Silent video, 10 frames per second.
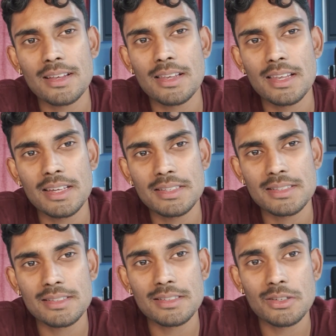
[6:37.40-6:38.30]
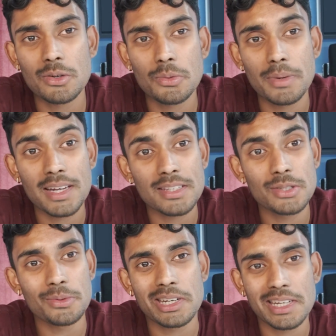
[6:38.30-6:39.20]
let's go back
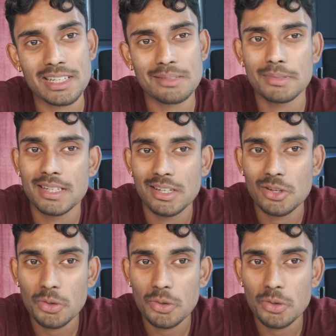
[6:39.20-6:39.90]
to when I explained